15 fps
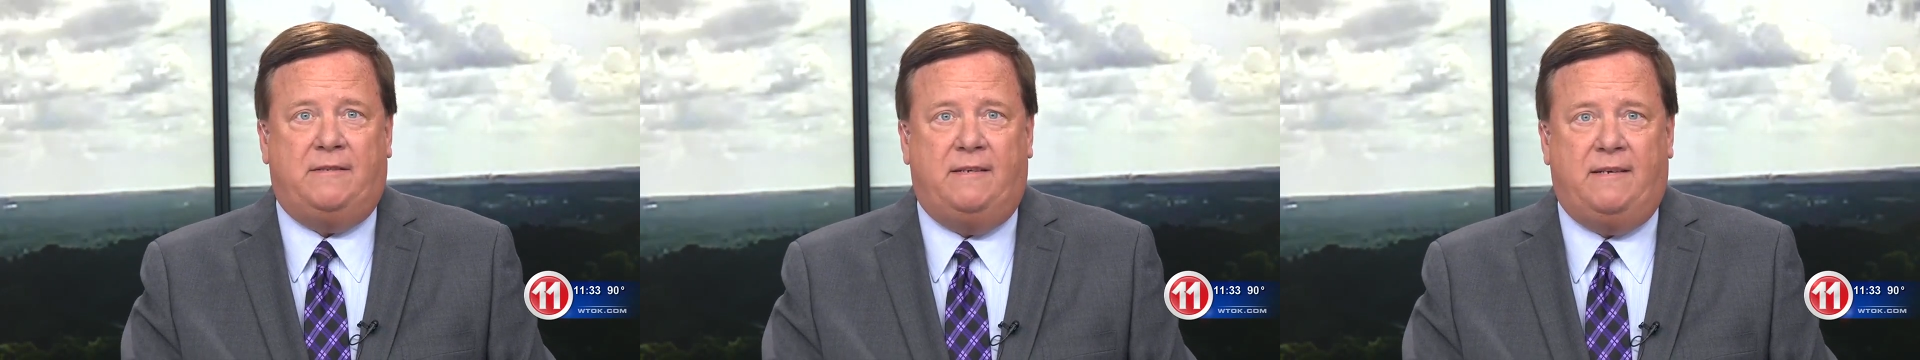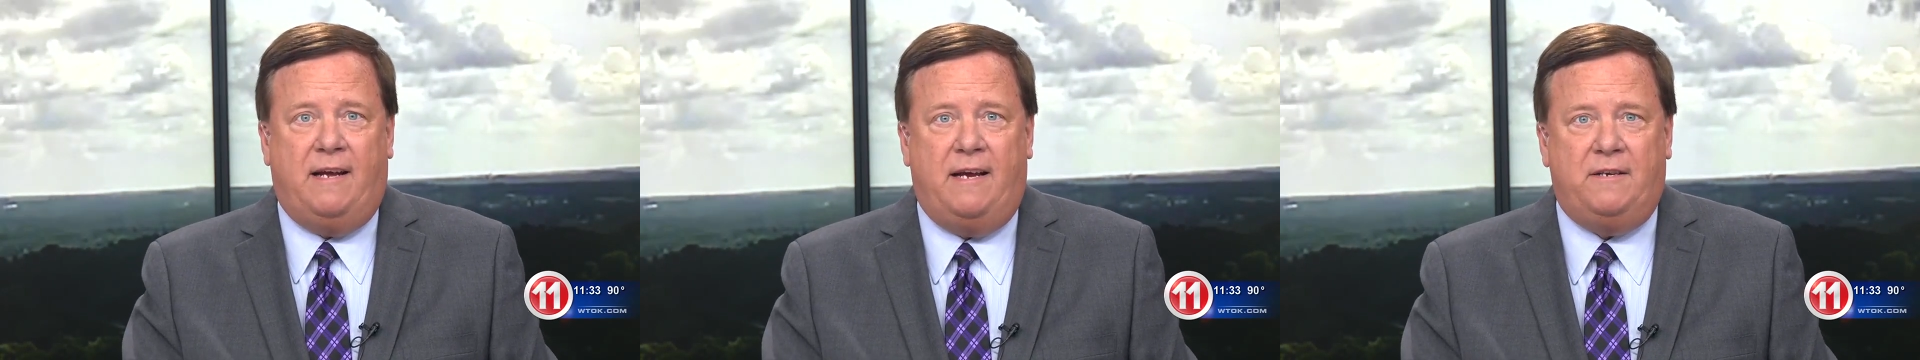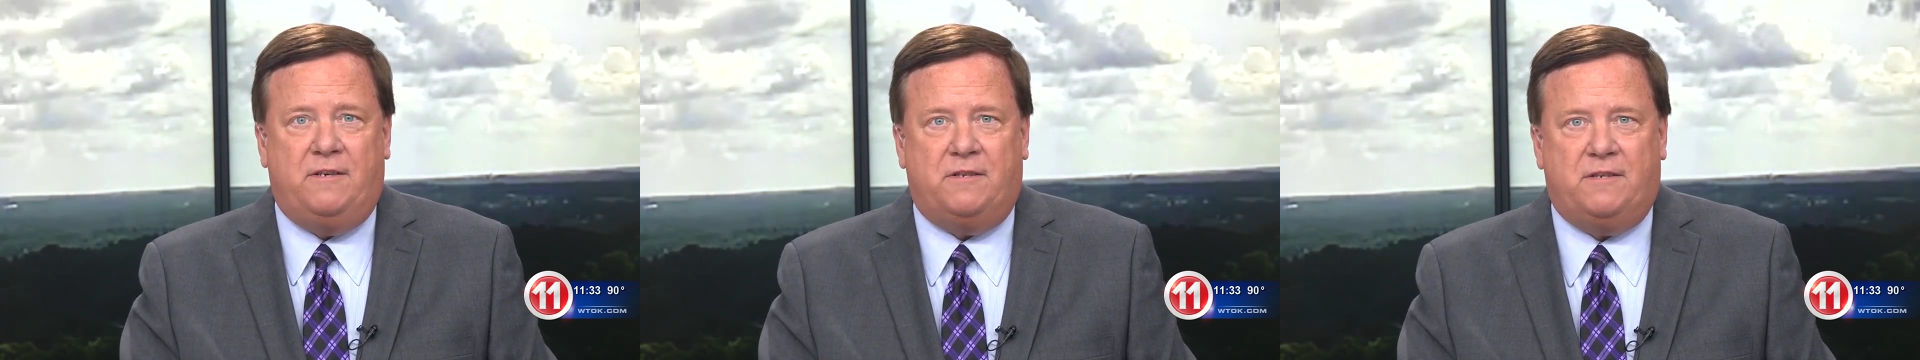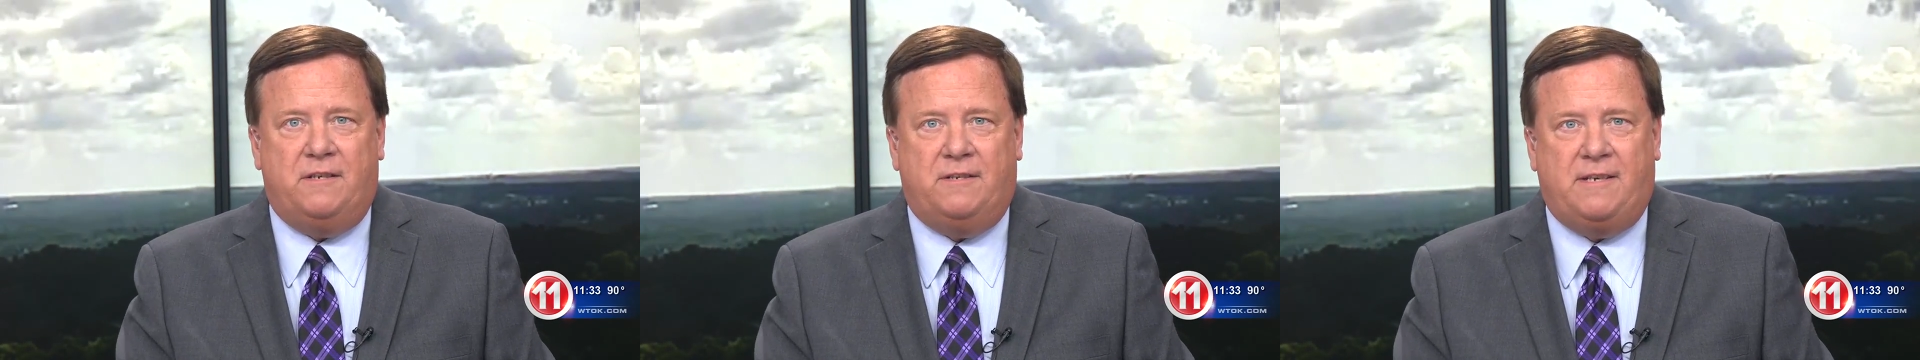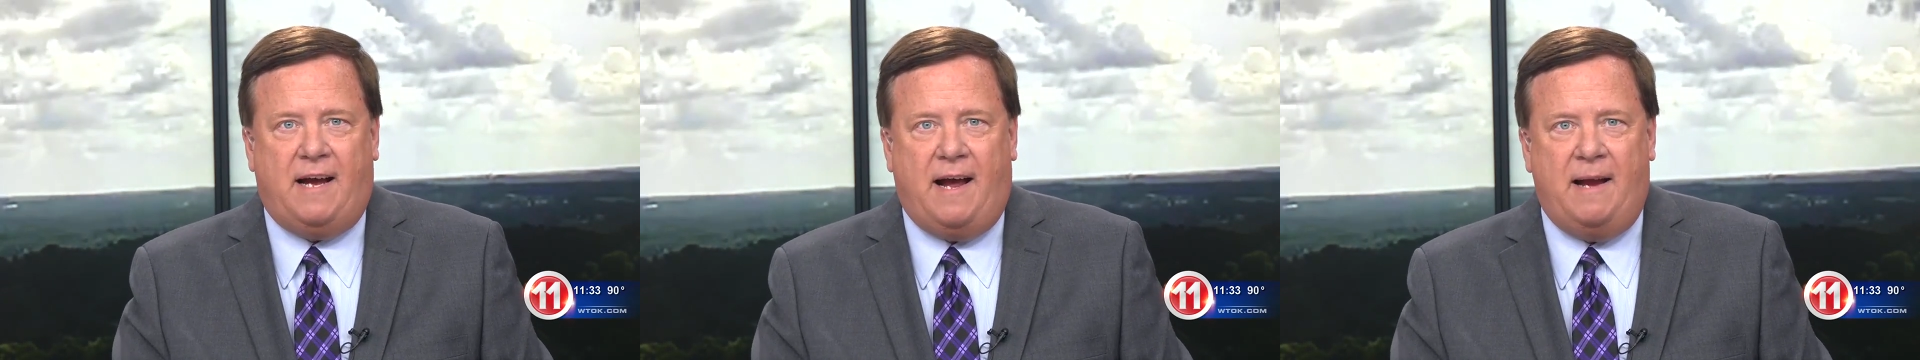today just
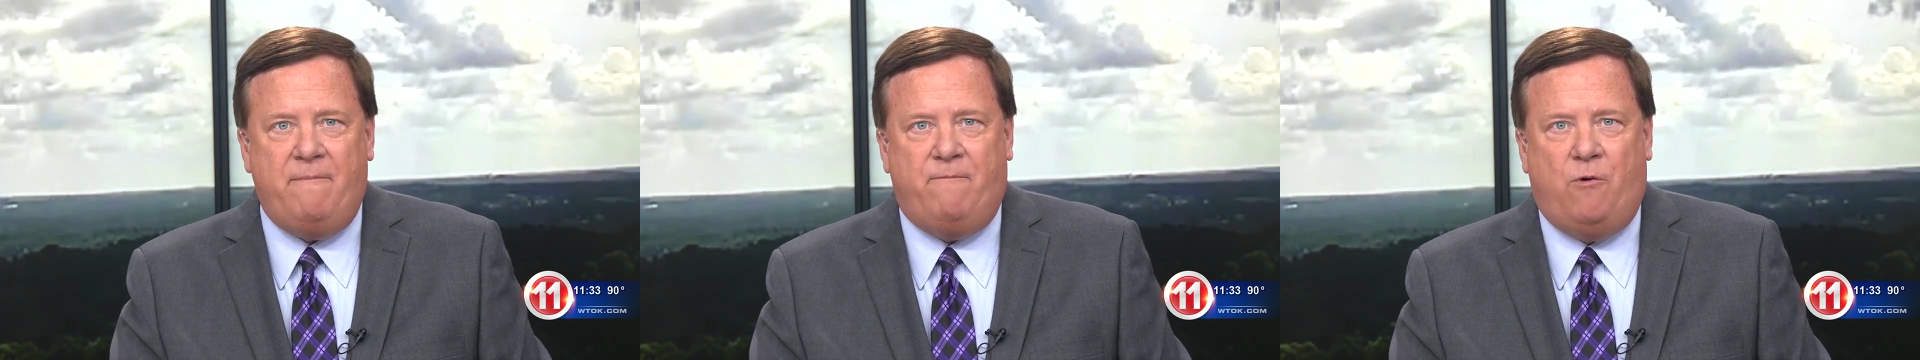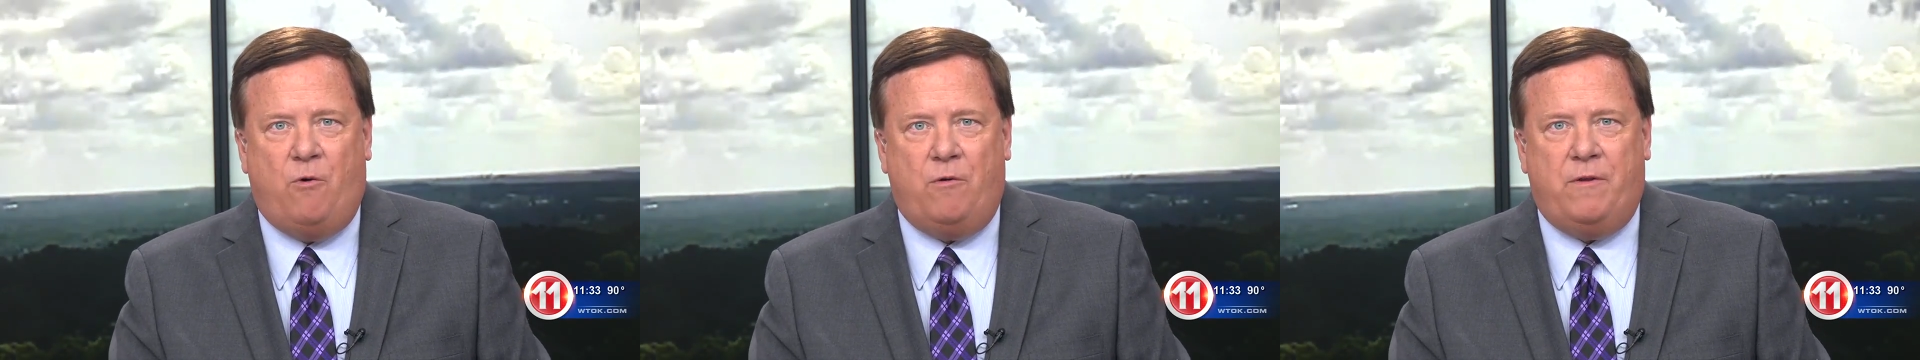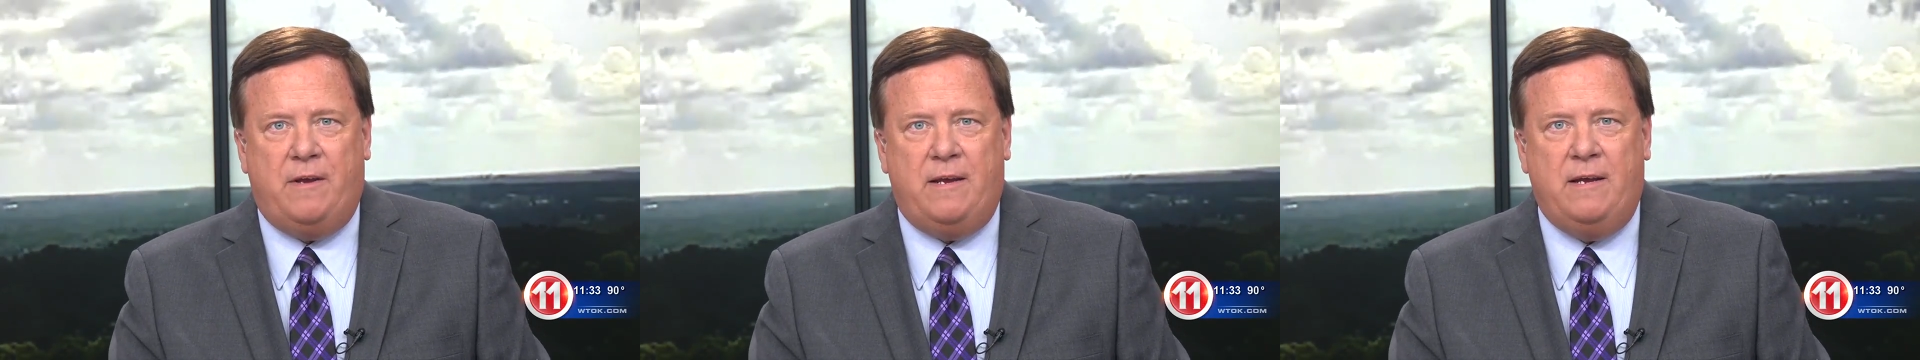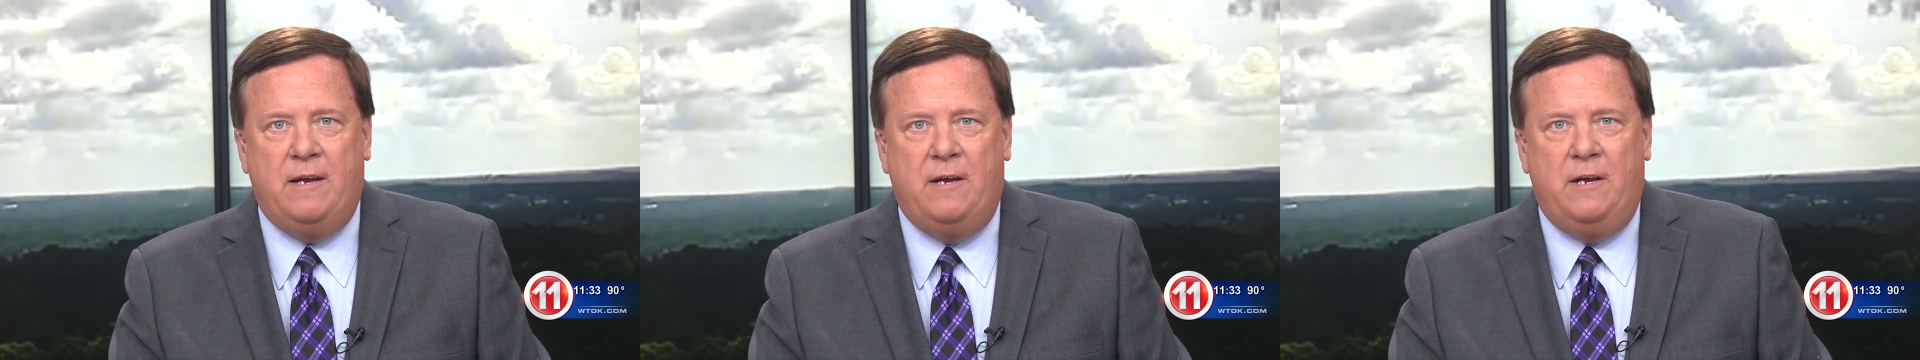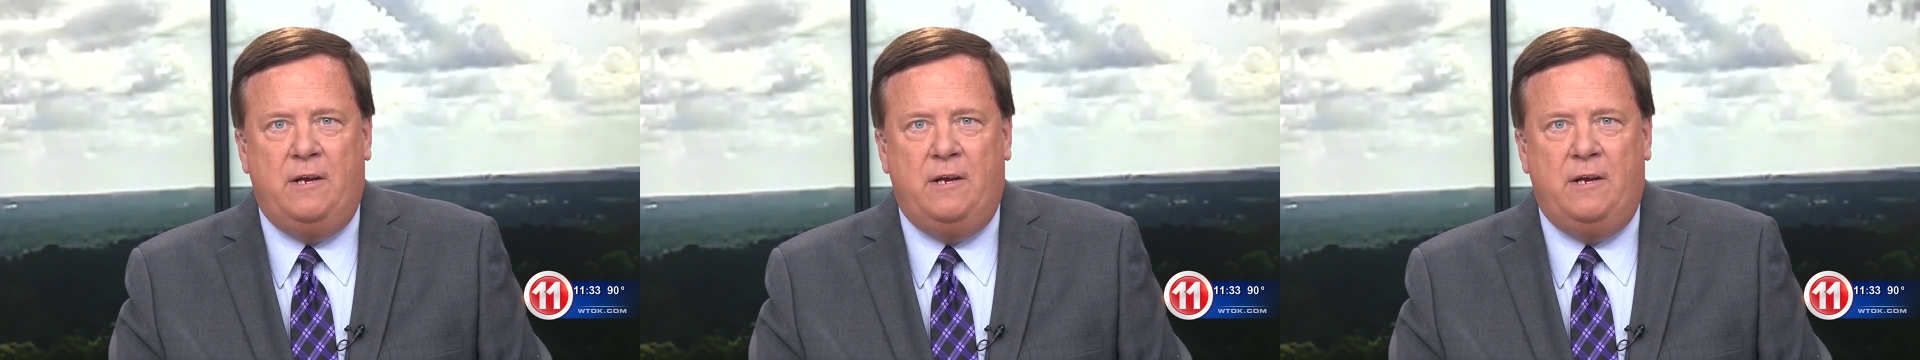in time for the